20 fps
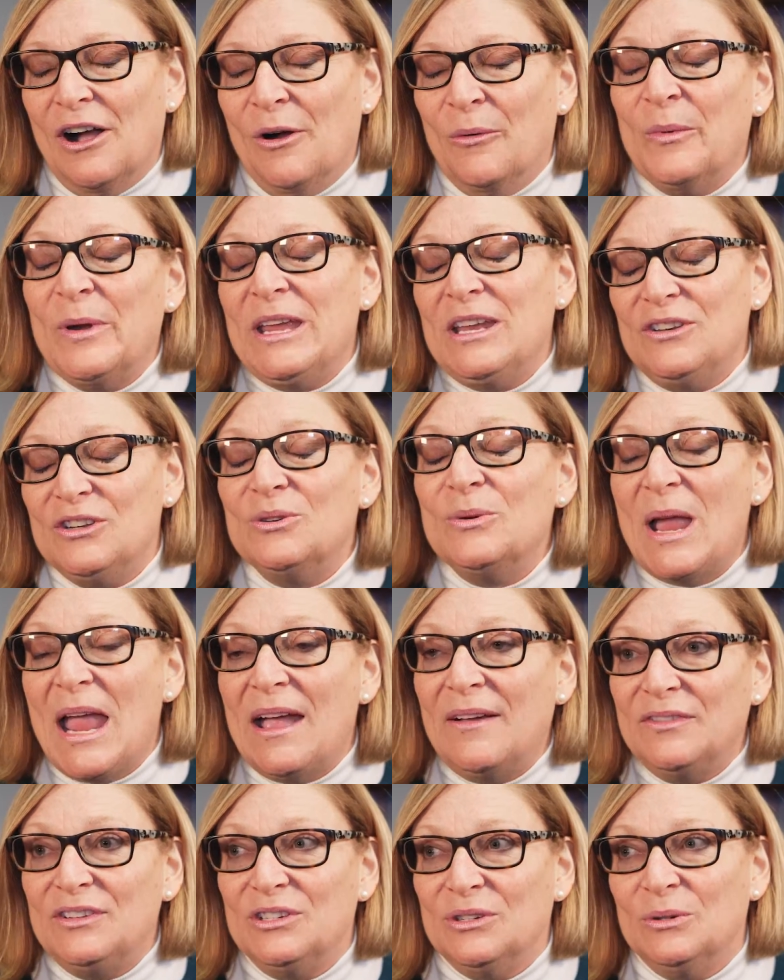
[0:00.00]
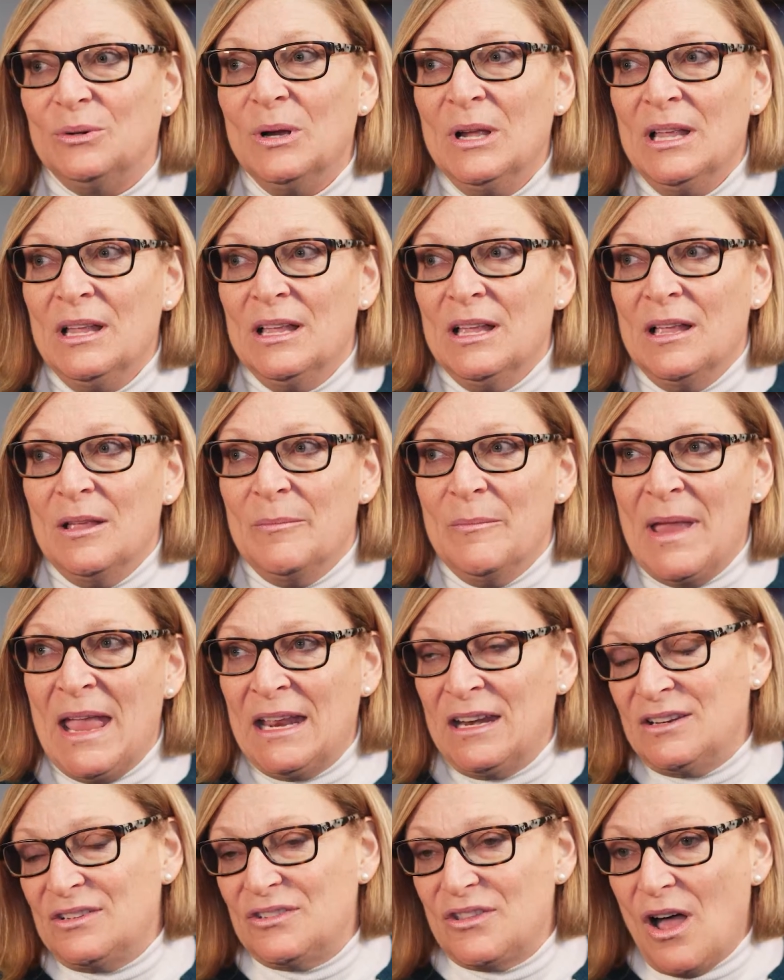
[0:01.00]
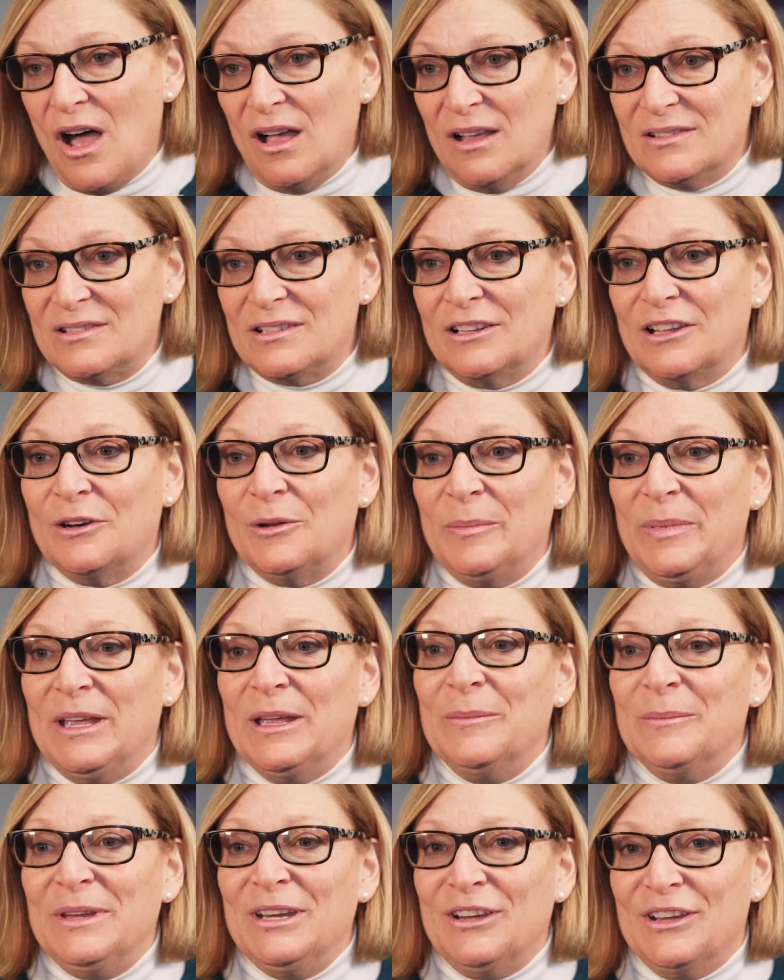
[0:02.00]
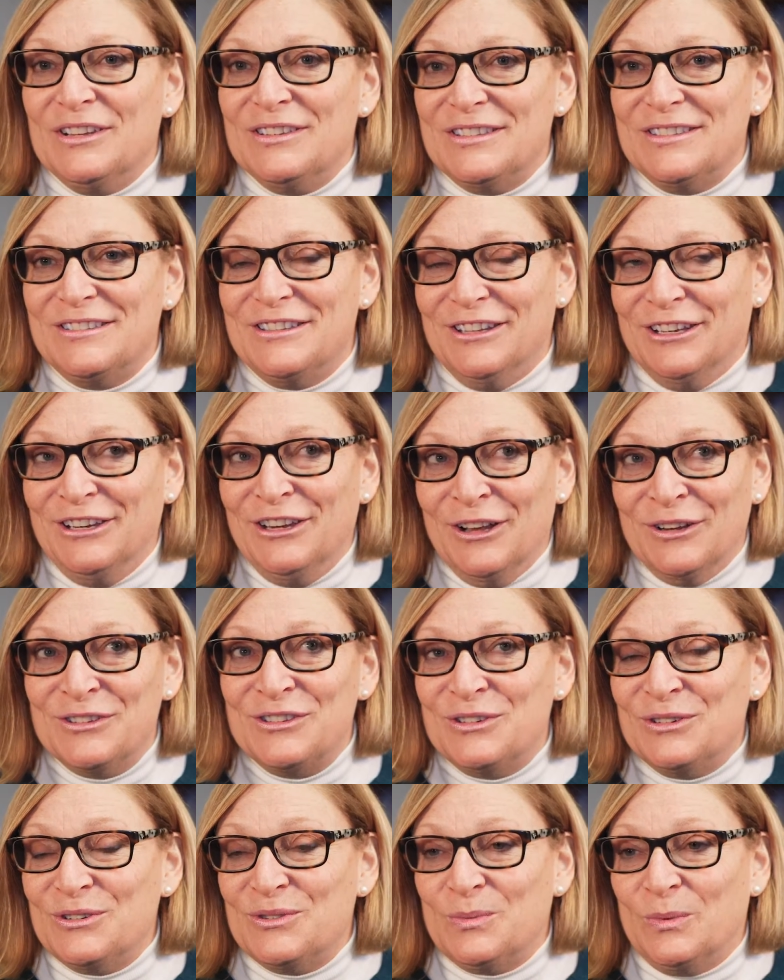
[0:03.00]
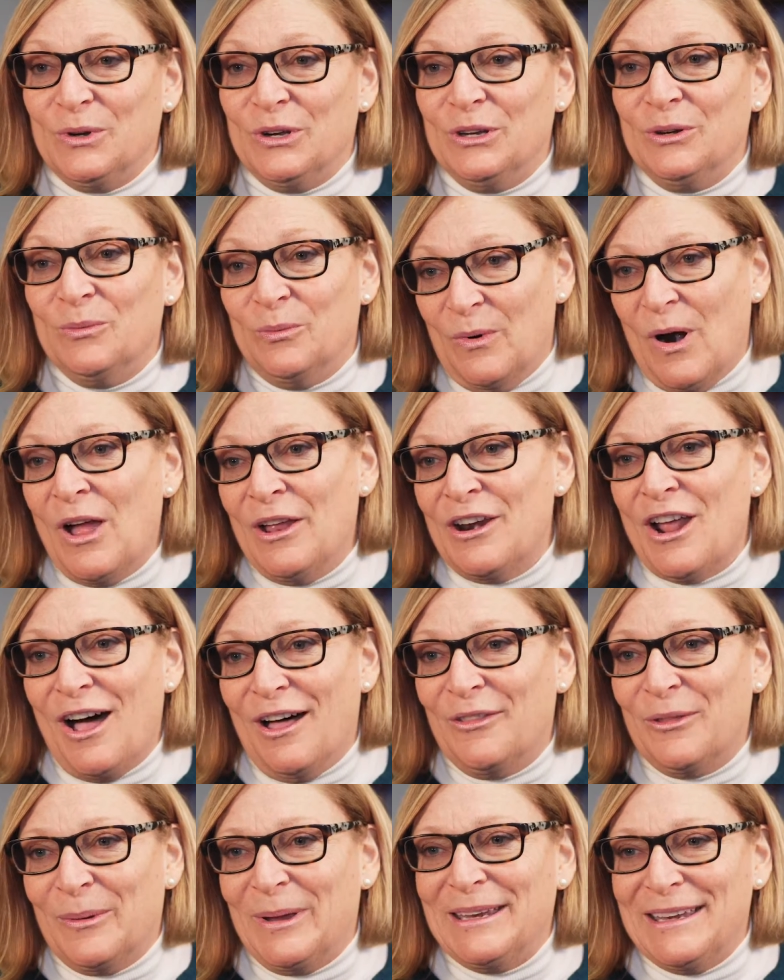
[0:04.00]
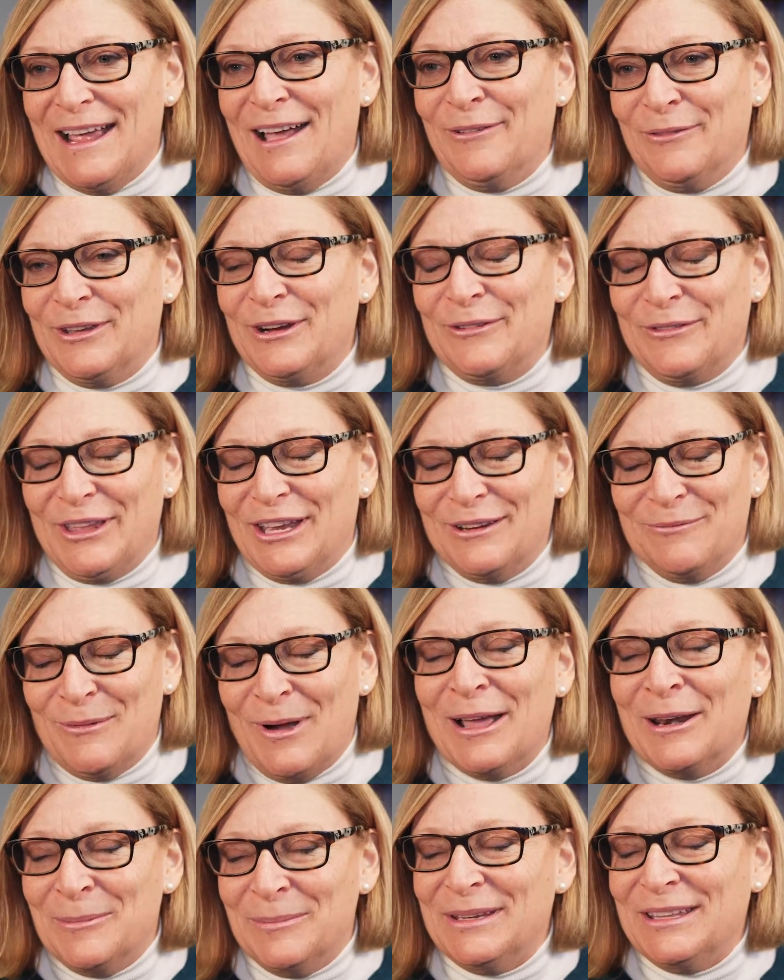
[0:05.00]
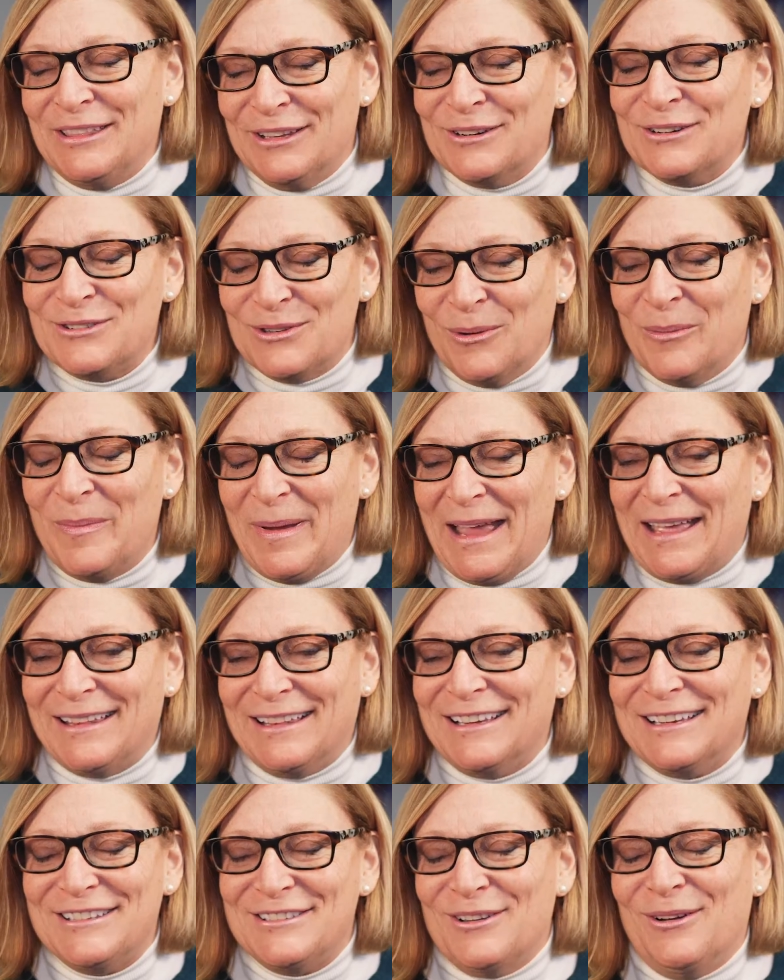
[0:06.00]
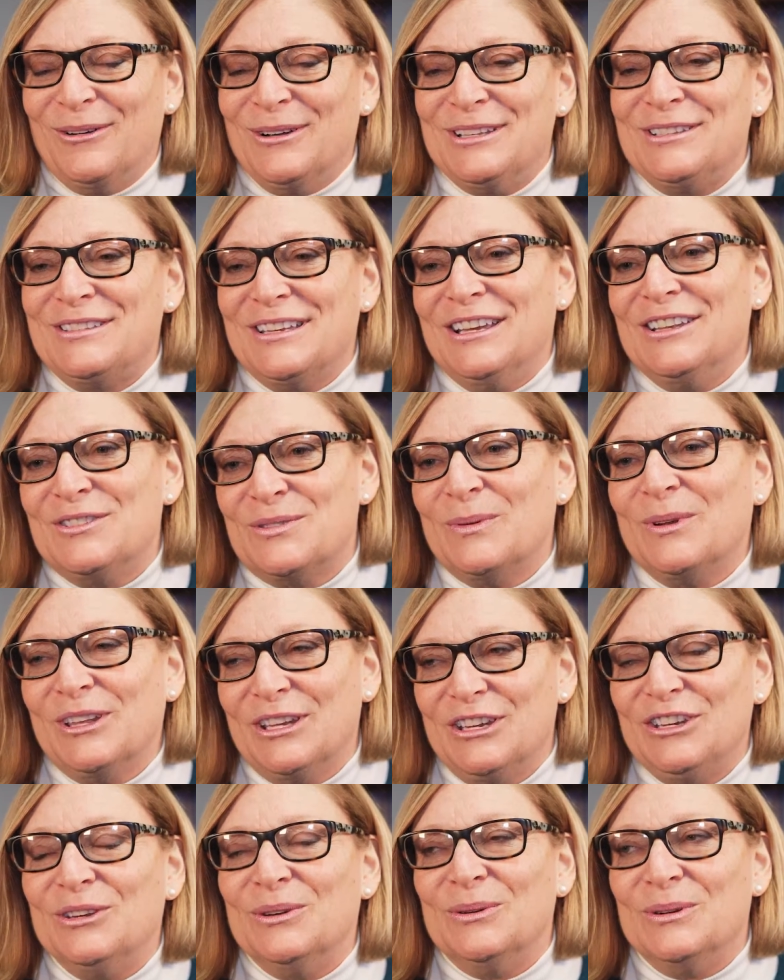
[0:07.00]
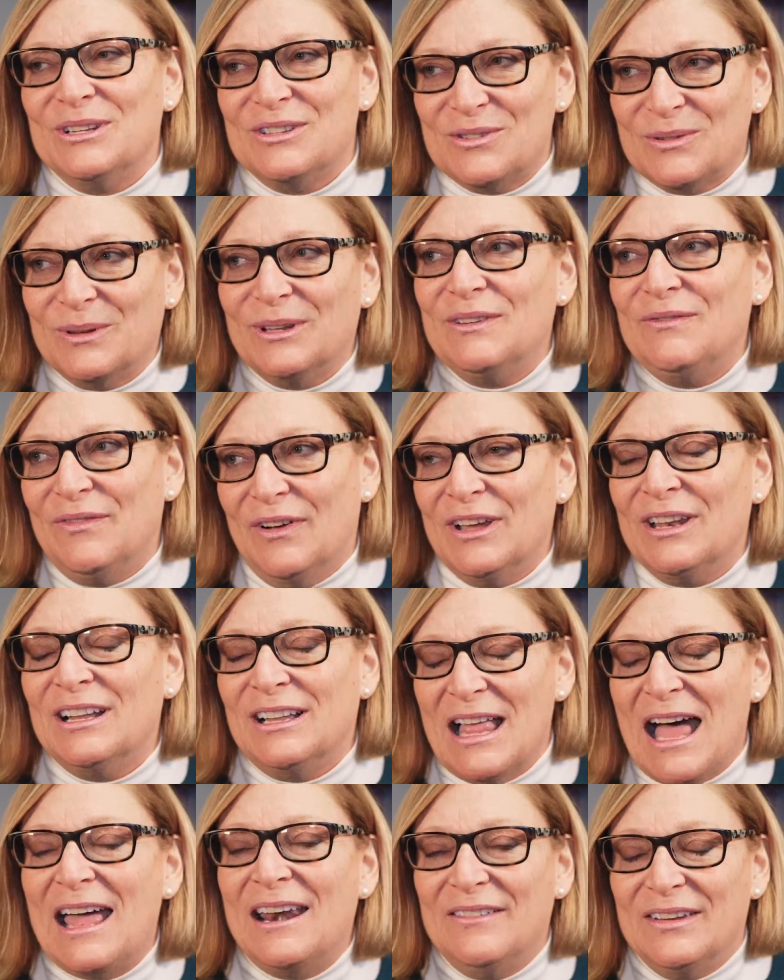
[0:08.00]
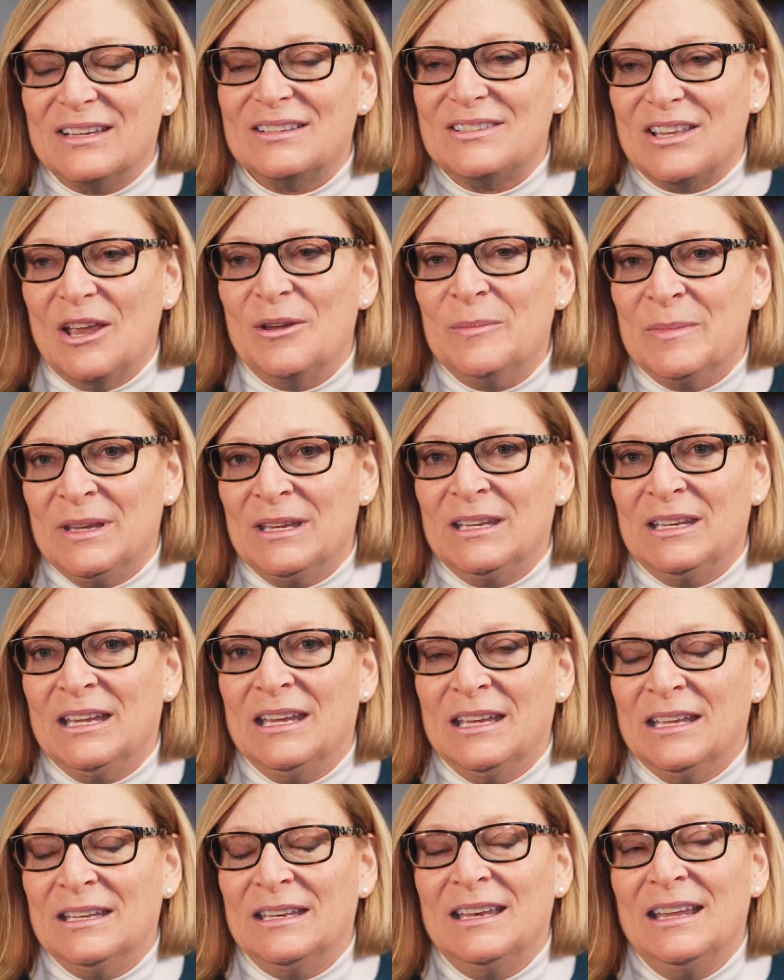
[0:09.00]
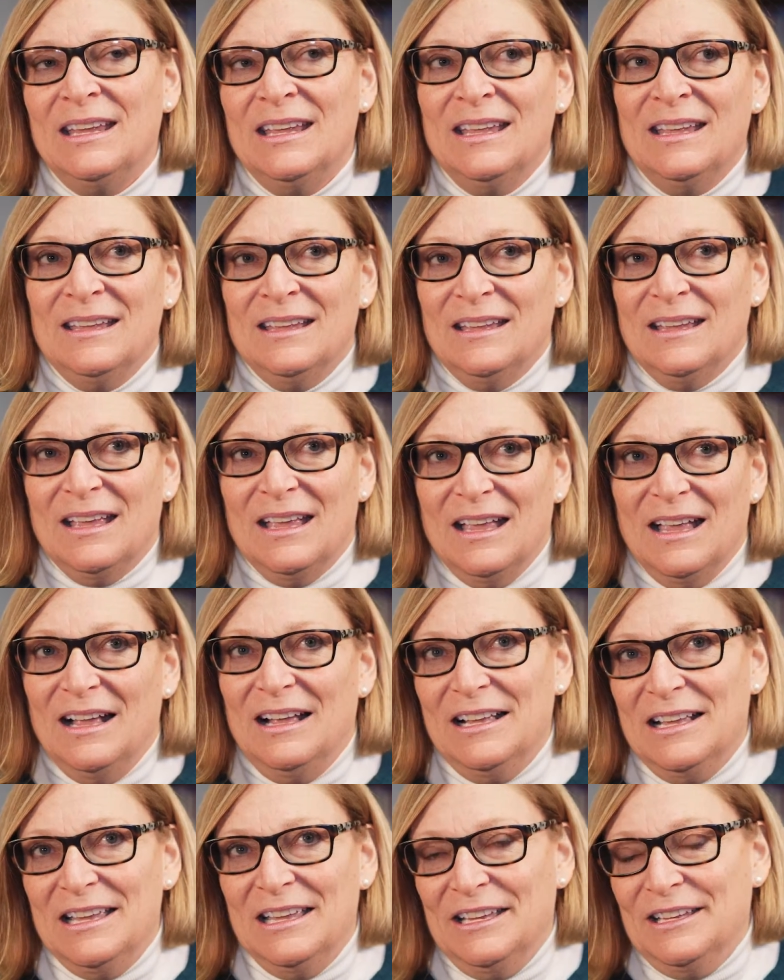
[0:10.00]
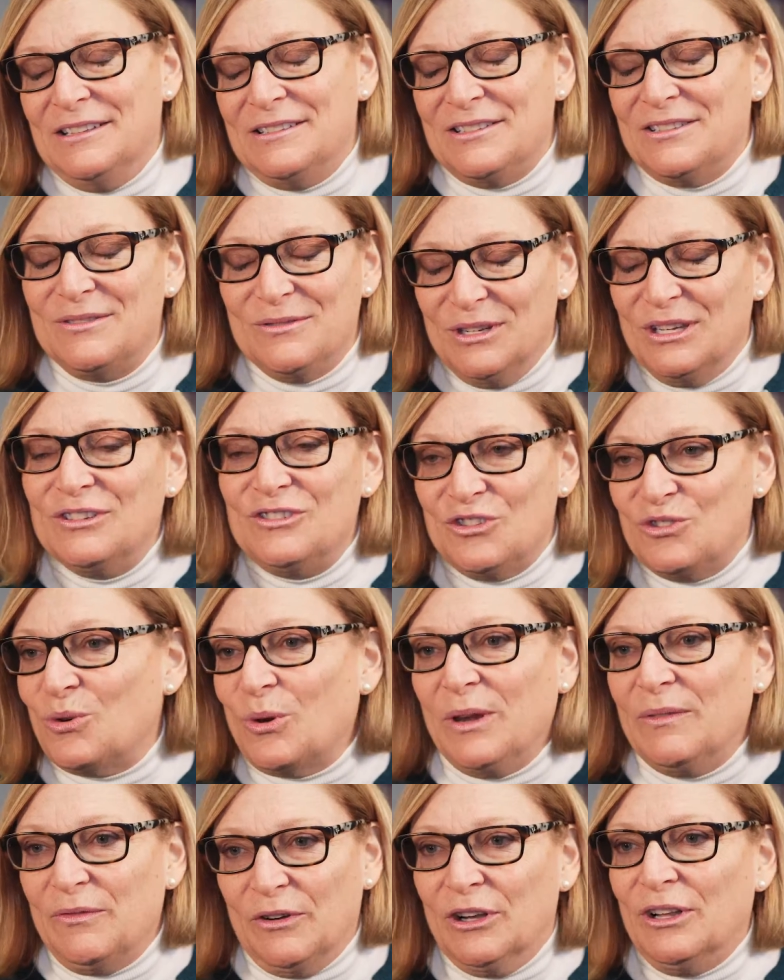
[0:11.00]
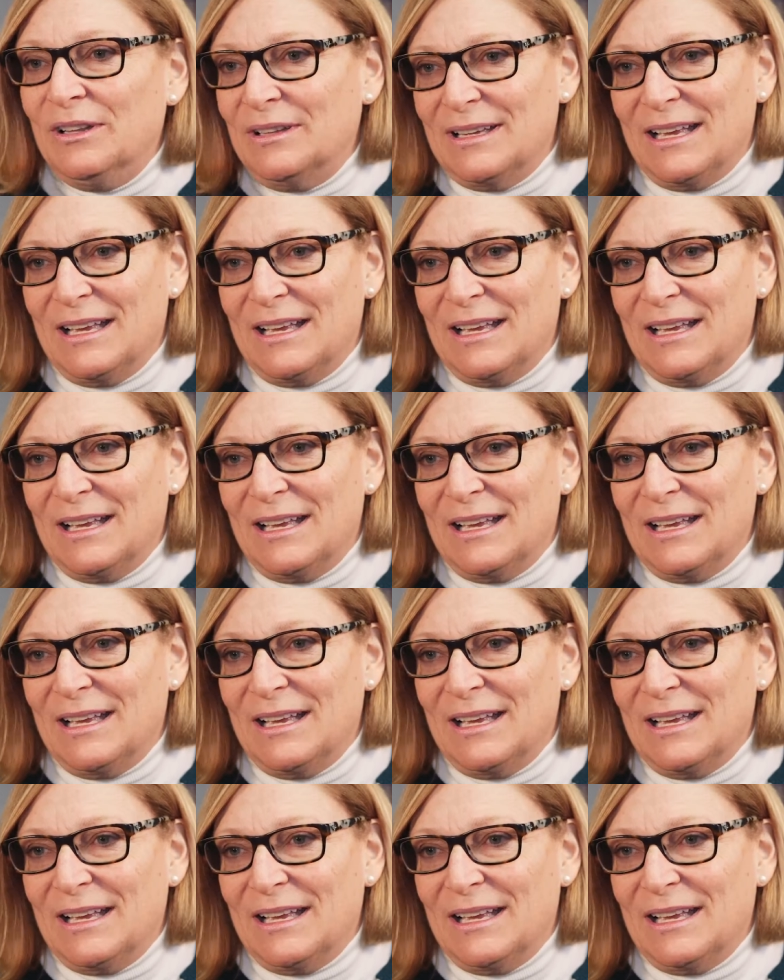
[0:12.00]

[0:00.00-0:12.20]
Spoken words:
We do have to manage the halls a little bit because the youngsters would run all the way down there. They want to be there so badly. So it's really cute. It's really fun. A lot of excitement, and it's joyful.